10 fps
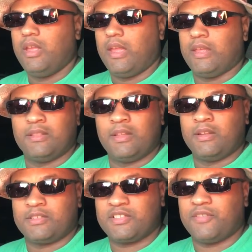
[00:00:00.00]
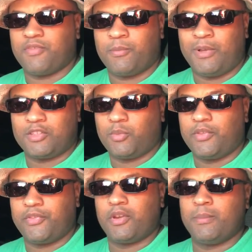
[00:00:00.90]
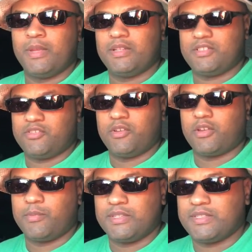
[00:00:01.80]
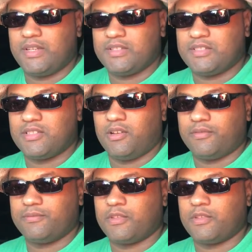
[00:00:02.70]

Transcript: and let it sit for about 20-30 minutes so it could reset itself.